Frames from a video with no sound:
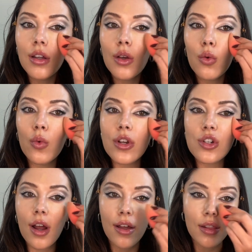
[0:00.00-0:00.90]
which
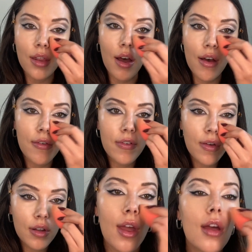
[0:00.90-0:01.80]
I love.
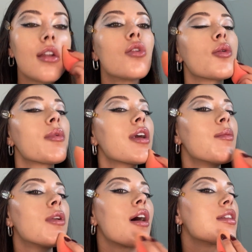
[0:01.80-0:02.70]
Normally I'm
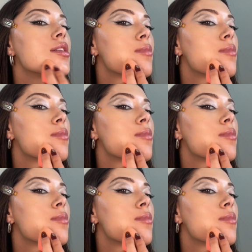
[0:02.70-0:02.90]
not this